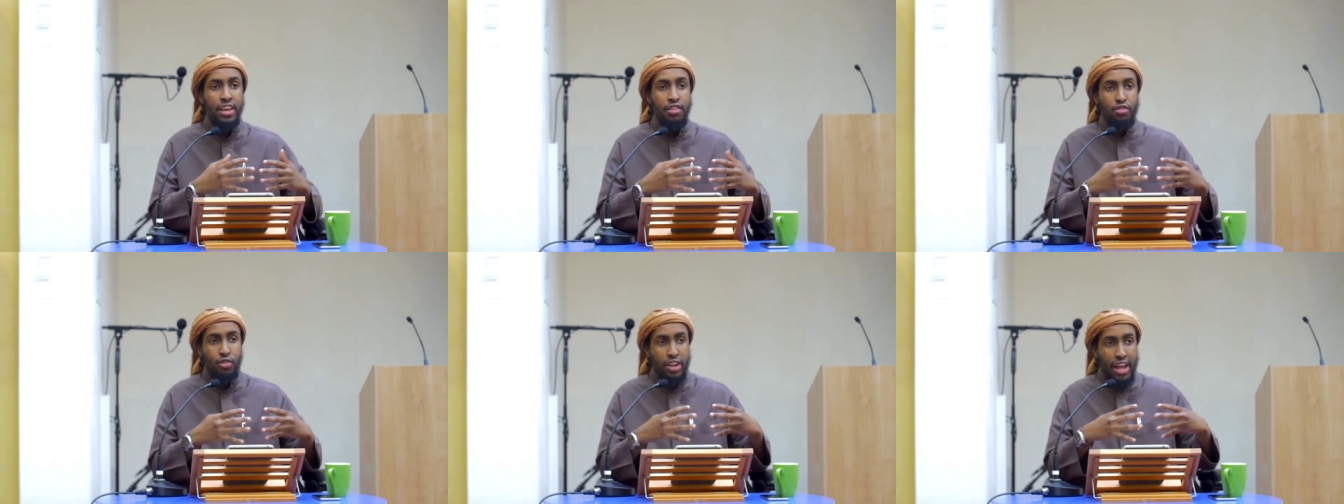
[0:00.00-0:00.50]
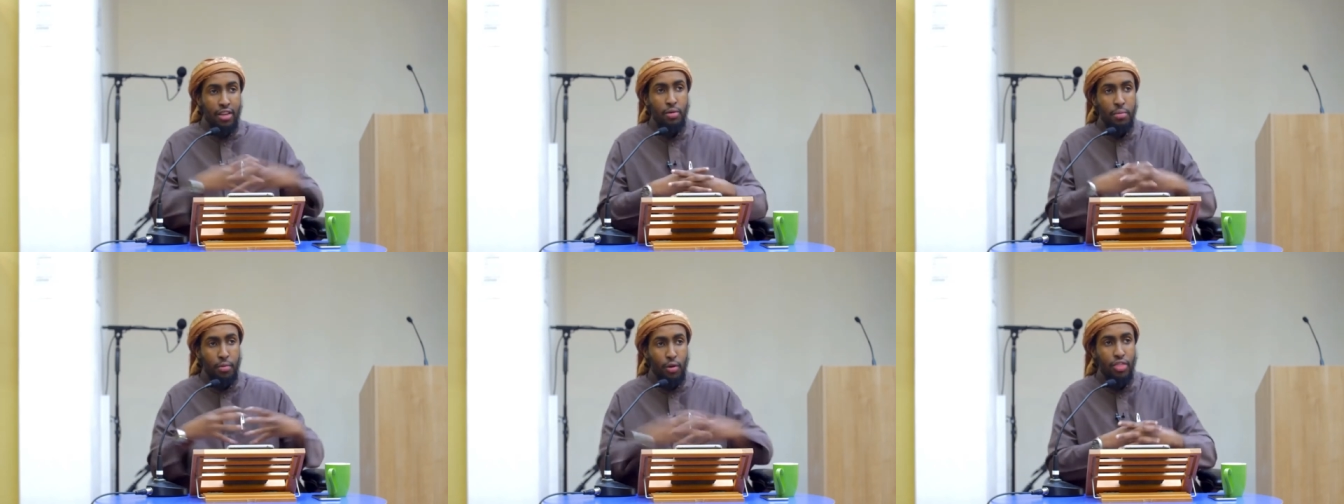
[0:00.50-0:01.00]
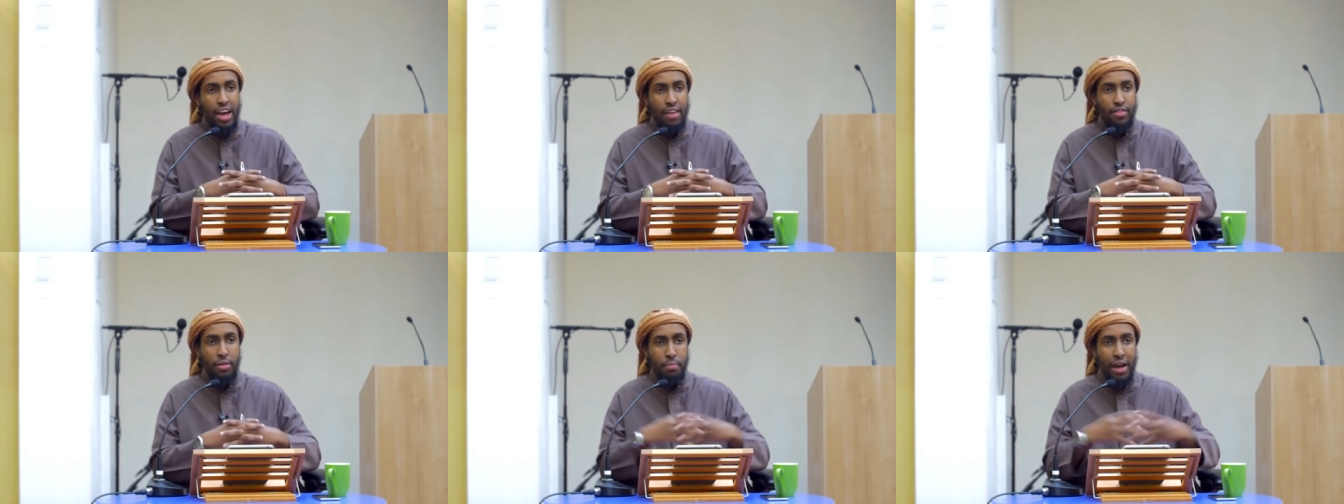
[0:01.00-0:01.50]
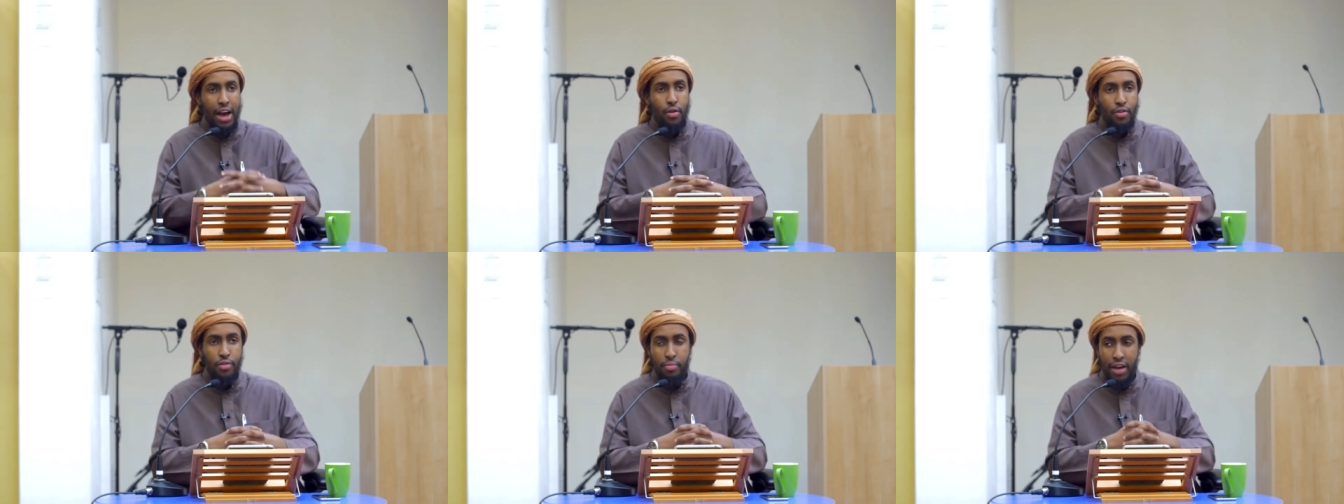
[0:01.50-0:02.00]
So now that we're both having
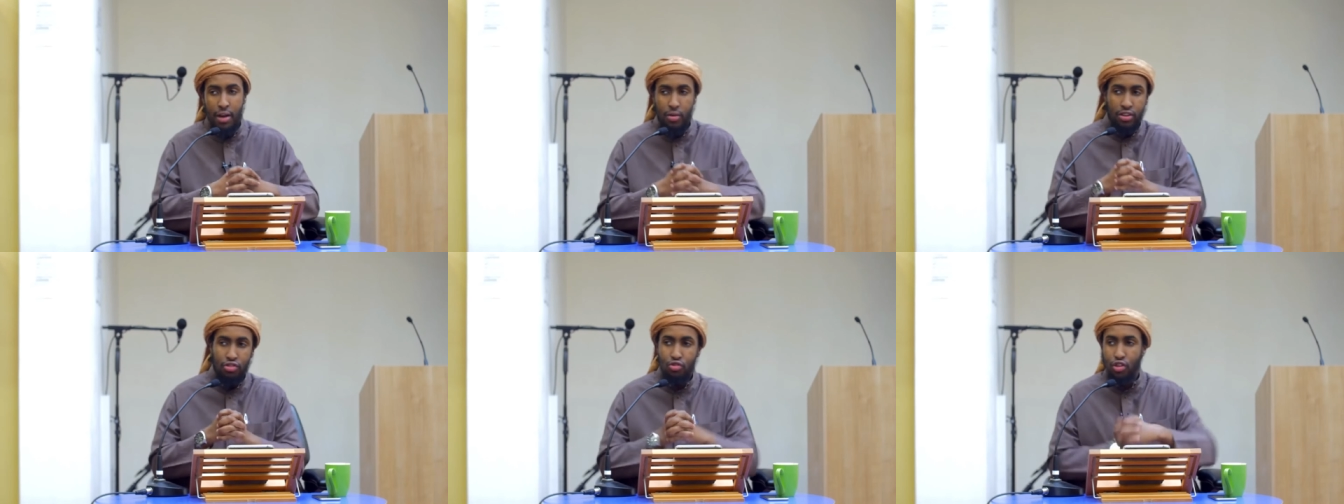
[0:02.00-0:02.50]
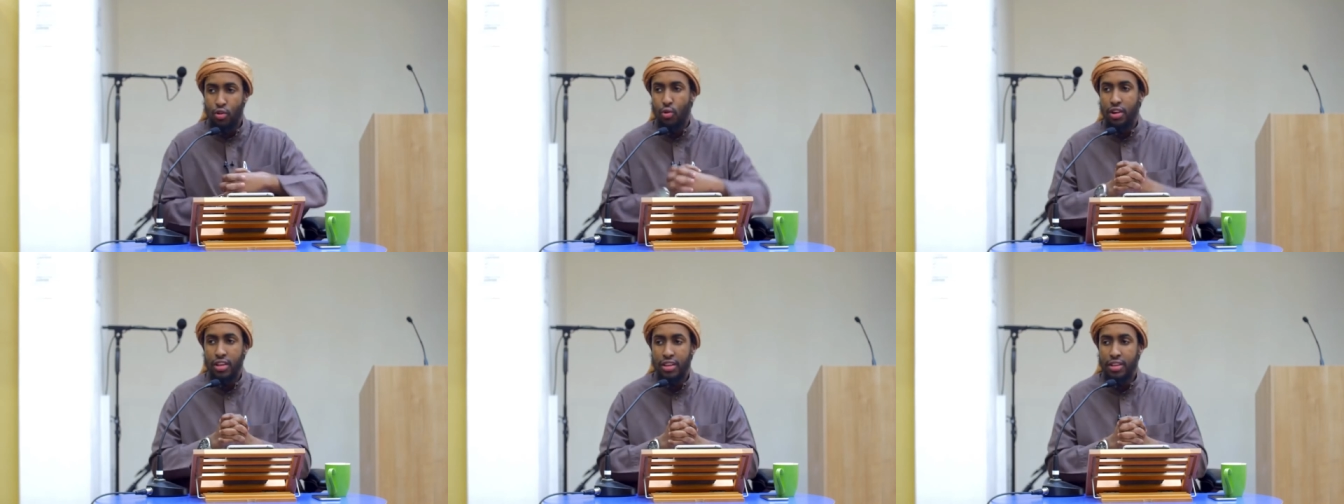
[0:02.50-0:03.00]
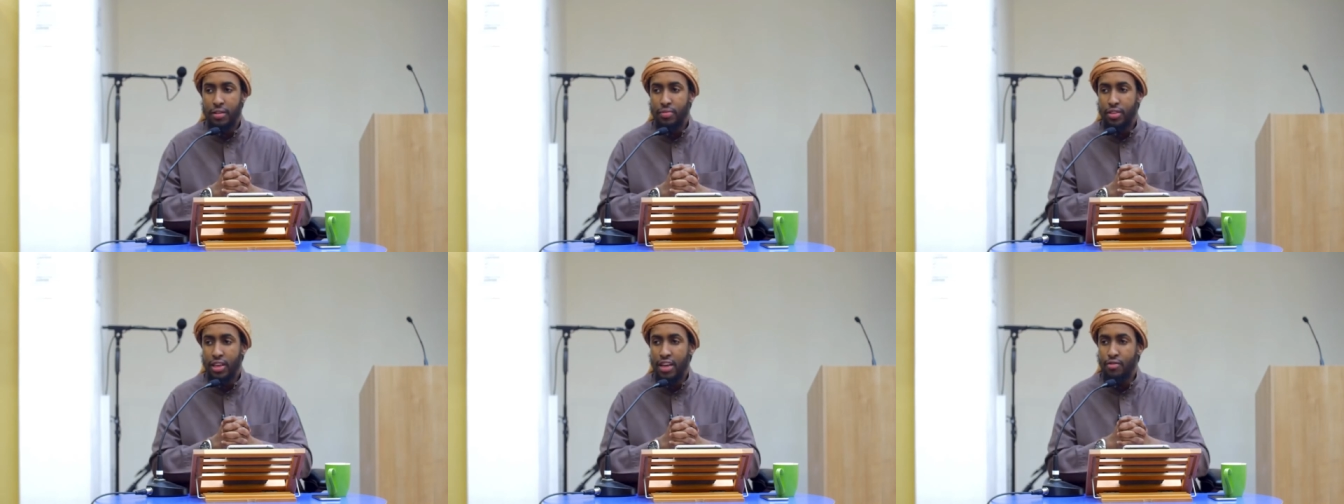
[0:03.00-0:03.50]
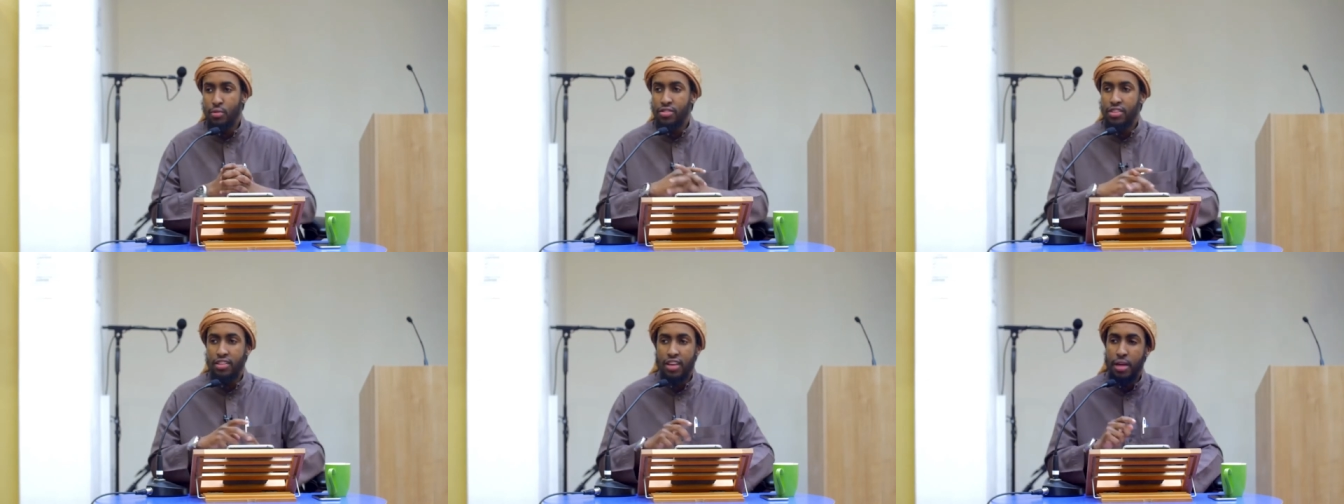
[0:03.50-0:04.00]
power, power struggle, everyone
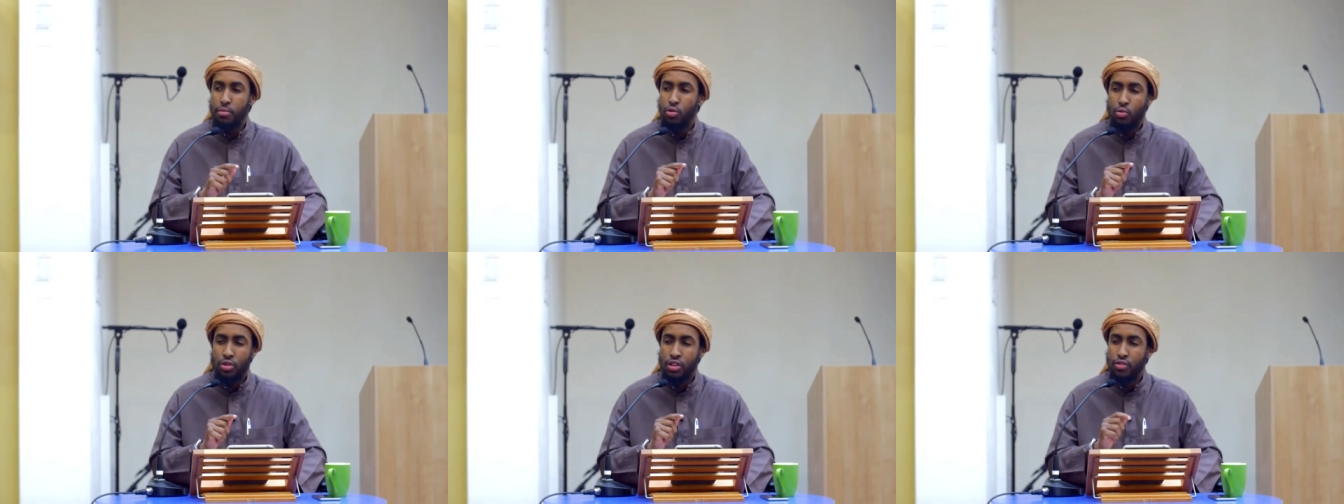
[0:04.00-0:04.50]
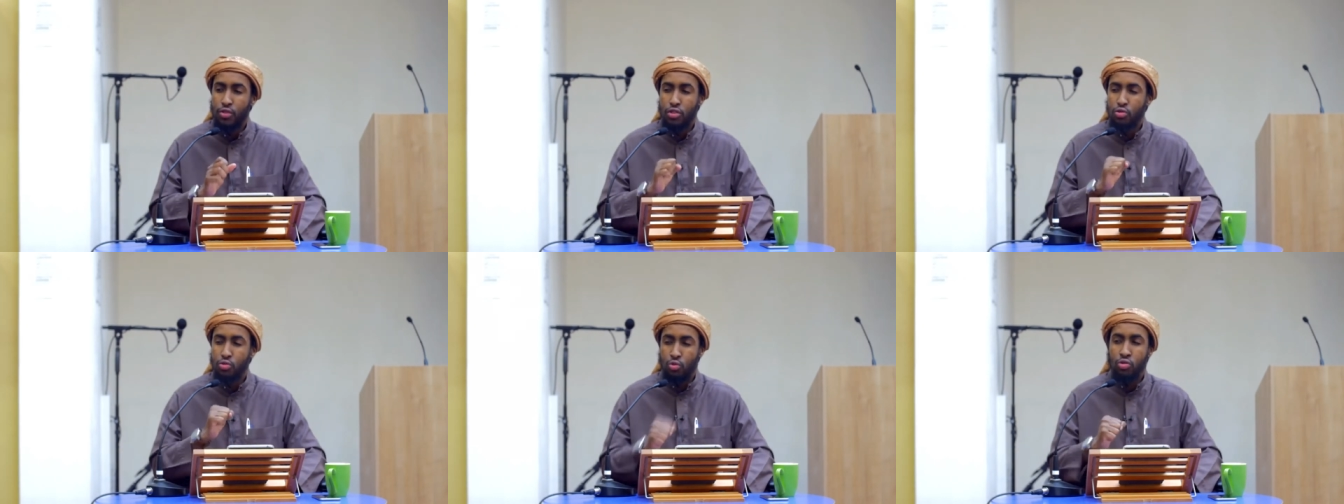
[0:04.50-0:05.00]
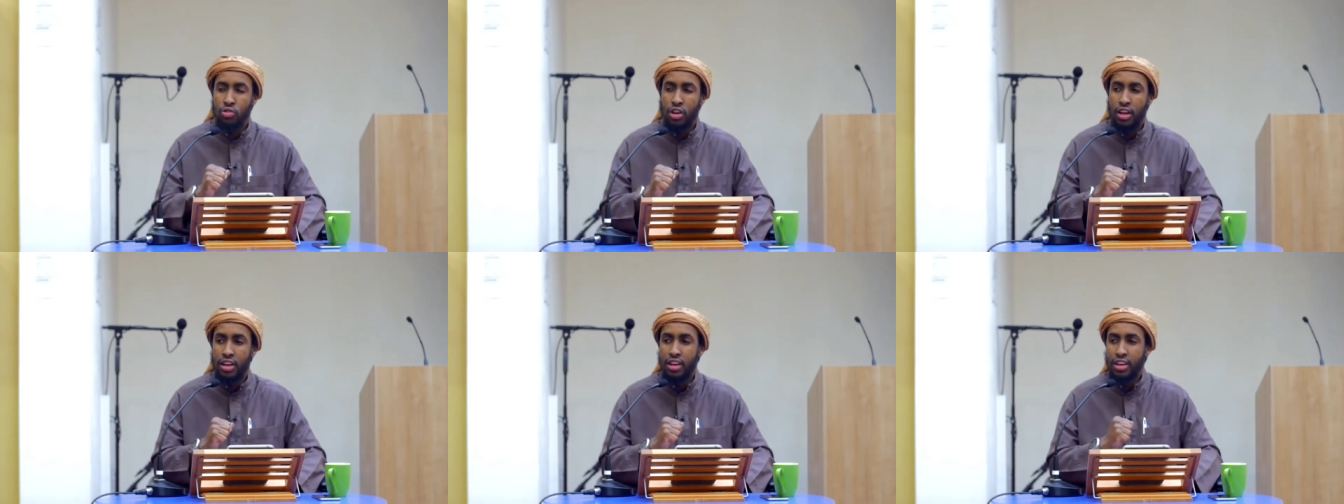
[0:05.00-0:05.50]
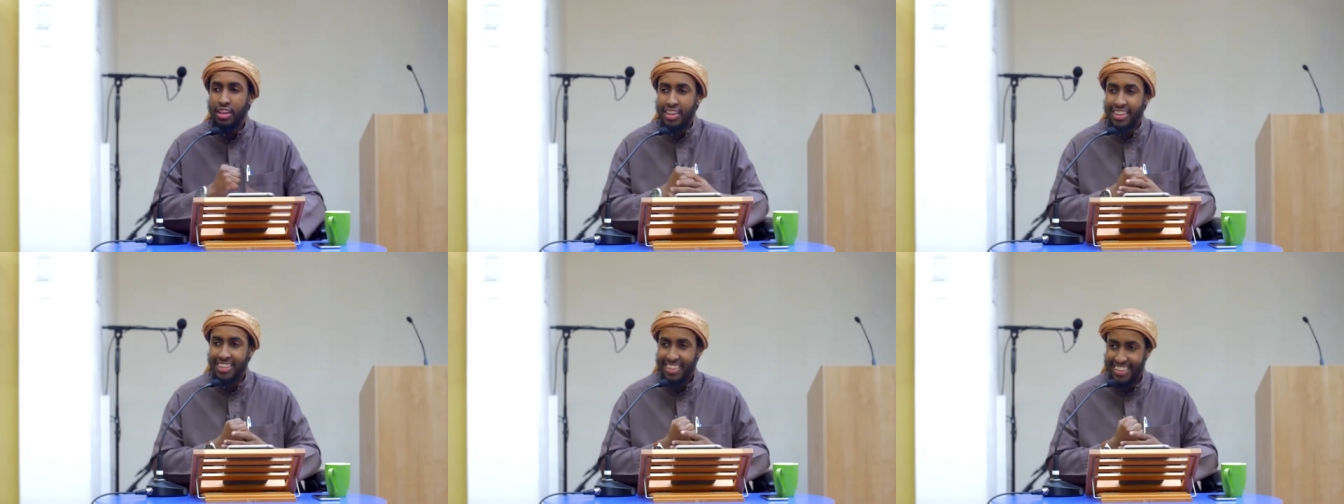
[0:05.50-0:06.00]
says, I'm doing this for the sunnah.
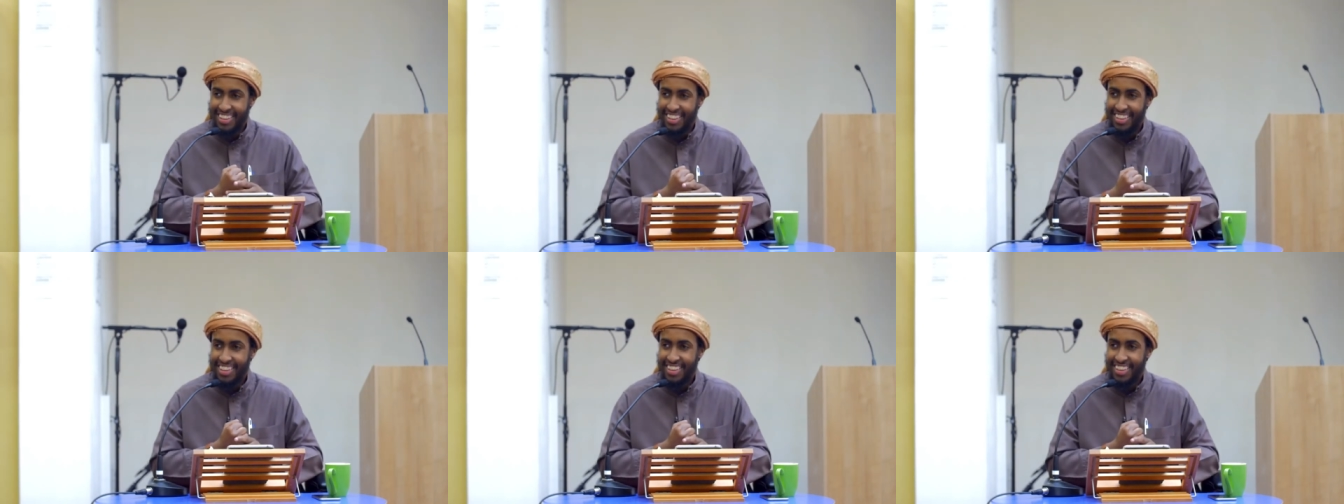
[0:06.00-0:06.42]
Huh?